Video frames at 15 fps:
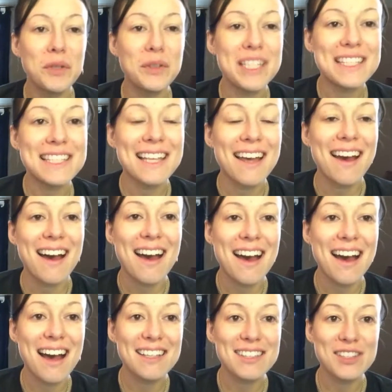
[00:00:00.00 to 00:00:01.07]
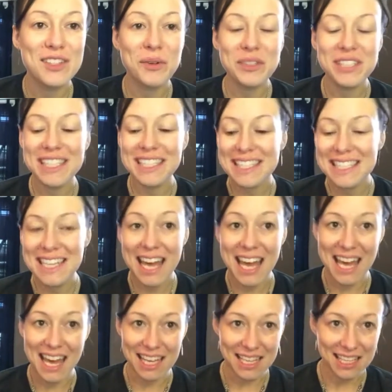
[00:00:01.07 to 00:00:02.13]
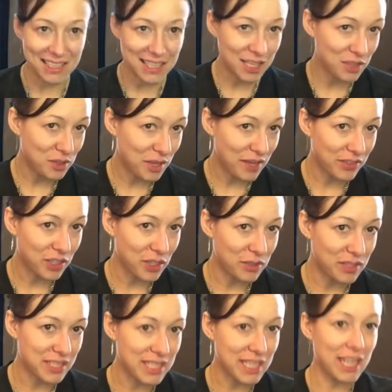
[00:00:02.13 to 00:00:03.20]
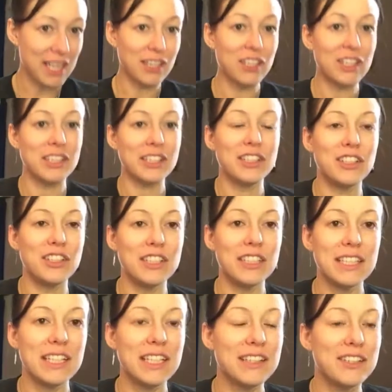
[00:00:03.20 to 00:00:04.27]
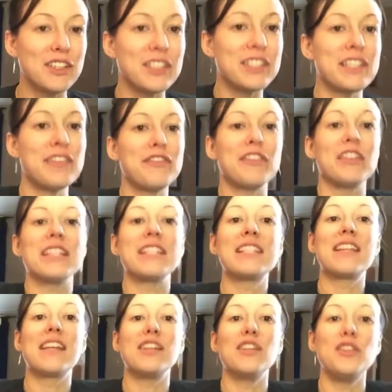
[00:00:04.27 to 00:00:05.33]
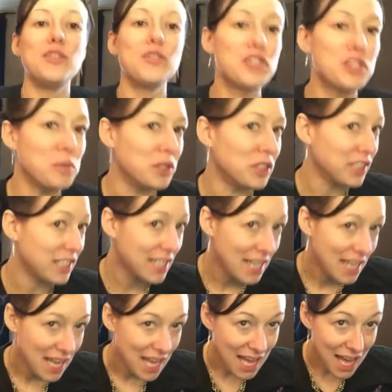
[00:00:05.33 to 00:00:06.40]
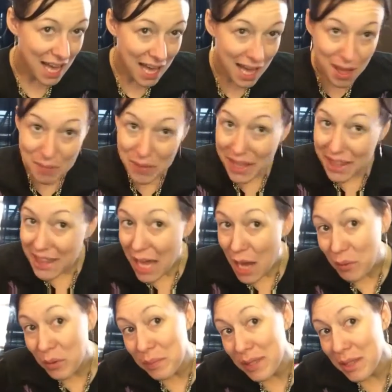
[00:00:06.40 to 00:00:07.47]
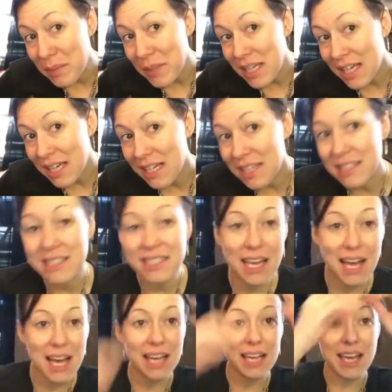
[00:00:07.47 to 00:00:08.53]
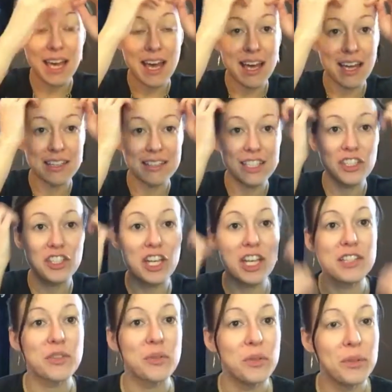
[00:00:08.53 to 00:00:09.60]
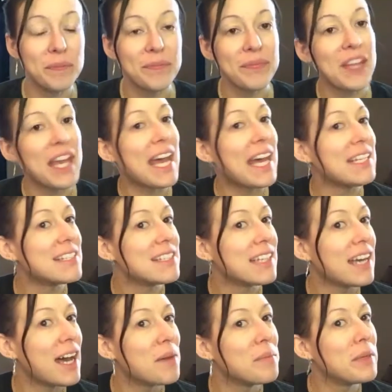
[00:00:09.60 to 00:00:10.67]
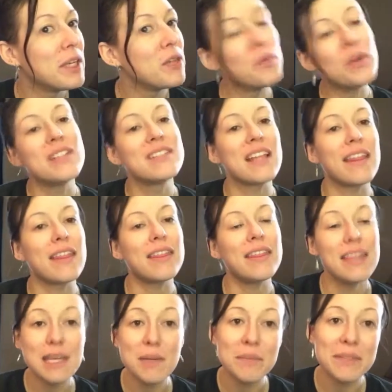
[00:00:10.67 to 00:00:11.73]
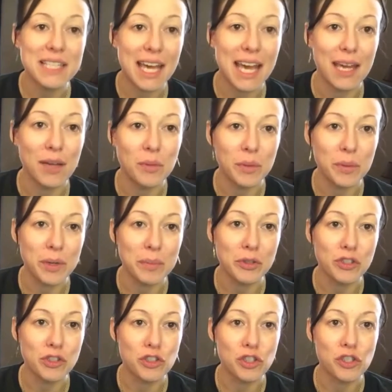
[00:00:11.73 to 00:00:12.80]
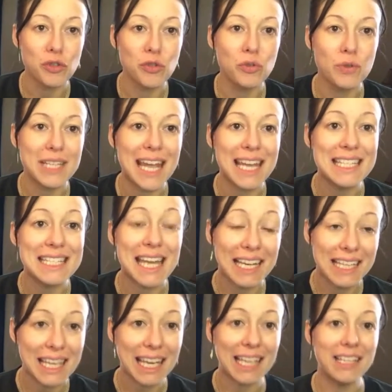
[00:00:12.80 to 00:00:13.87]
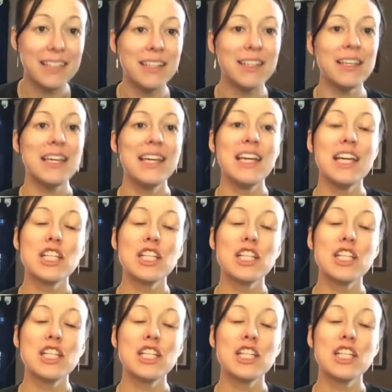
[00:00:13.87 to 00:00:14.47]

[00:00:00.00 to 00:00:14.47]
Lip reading: Hello beauties. So today, in case you haven't noticed that I look a little different than usual, that would be because I teach high school and it was theme day. We were able to choose a decade.